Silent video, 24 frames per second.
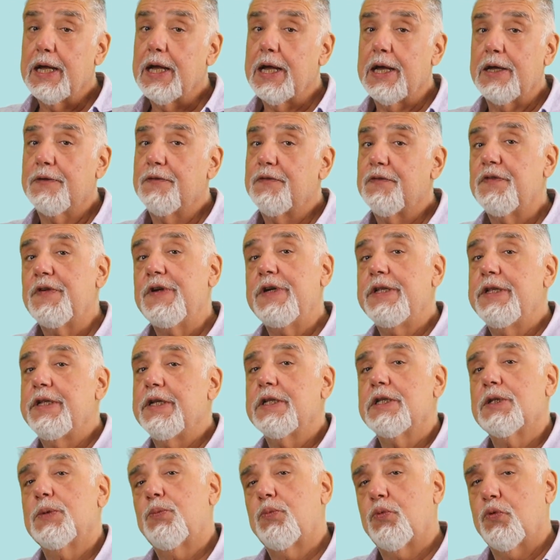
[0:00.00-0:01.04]
and
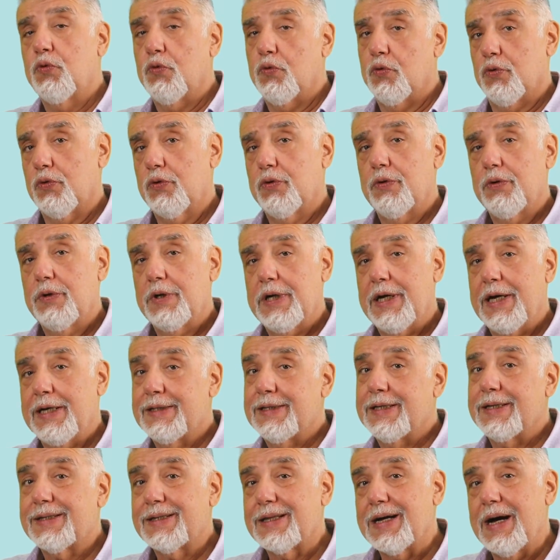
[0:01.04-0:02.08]
feeding the poor
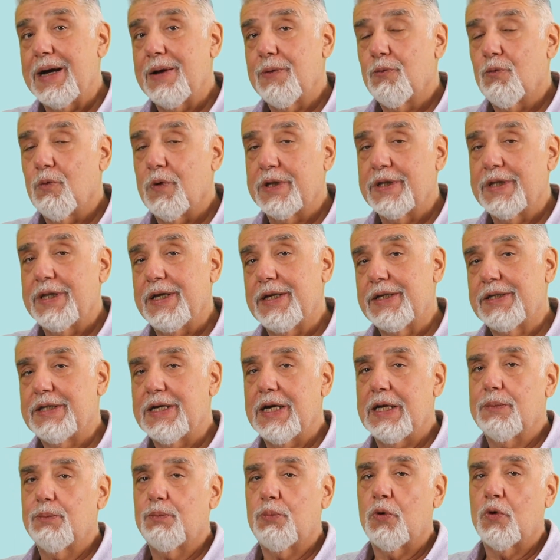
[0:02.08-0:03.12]
at a time when they
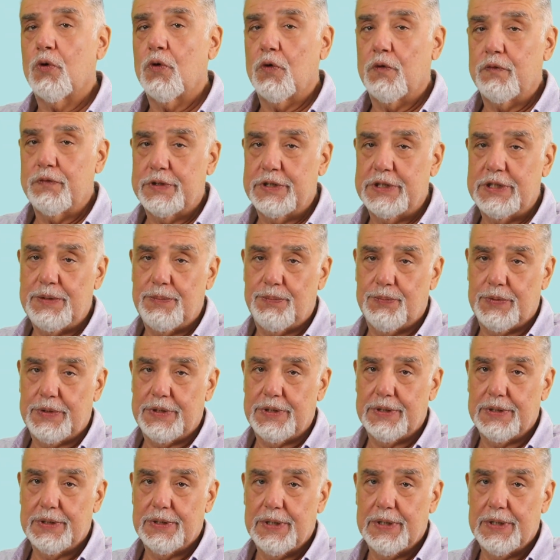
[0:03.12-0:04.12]
can't borrow cheaply.